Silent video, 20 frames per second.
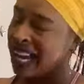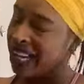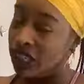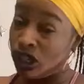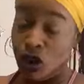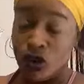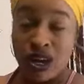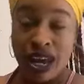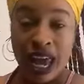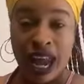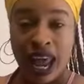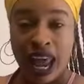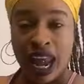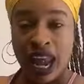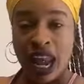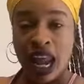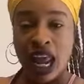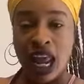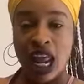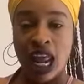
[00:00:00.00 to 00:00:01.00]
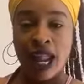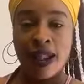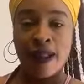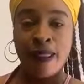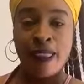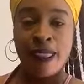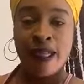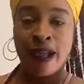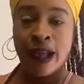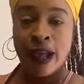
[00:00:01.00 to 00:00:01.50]
I just go get it.
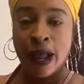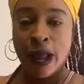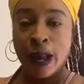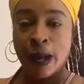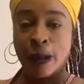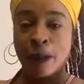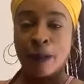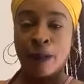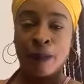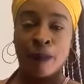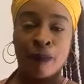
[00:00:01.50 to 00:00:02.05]
Huh?